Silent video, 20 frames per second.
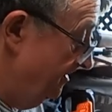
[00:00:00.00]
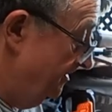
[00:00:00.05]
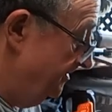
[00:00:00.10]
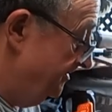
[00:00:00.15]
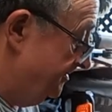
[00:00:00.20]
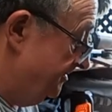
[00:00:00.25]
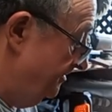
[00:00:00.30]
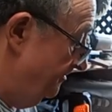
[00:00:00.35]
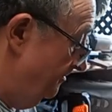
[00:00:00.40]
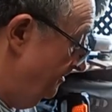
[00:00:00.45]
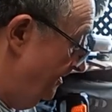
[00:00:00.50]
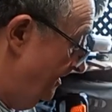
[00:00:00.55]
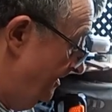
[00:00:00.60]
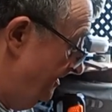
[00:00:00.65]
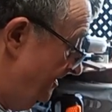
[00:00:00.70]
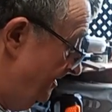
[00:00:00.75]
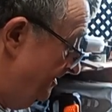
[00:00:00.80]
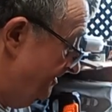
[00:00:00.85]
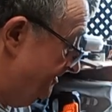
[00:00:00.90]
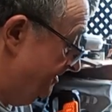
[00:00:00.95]
and see what
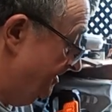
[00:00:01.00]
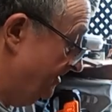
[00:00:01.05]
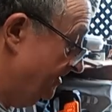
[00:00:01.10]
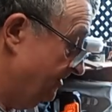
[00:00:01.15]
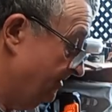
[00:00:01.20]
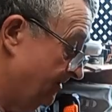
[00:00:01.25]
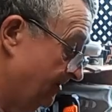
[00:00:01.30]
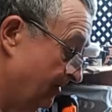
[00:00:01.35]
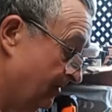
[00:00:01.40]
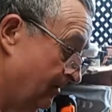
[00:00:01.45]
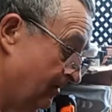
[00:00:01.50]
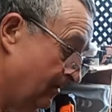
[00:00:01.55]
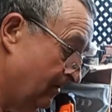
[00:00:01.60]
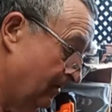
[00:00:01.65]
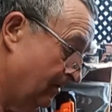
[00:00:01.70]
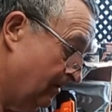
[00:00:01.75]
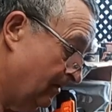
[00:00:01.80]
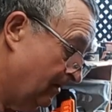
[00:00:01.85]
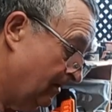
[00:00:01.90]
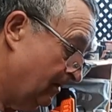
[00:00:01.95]
that does.
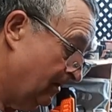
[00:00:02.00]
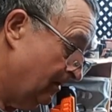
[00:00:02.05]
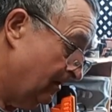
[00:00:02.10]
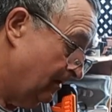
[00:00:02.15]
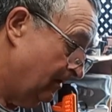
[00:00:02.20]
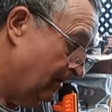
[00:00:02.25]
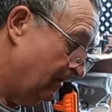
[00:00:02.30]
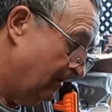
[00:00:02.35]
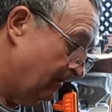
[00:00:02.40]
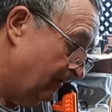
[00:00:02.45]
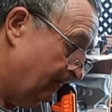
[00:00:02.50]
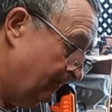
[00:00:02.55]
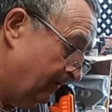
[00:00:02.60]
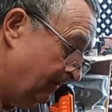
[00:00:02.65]
I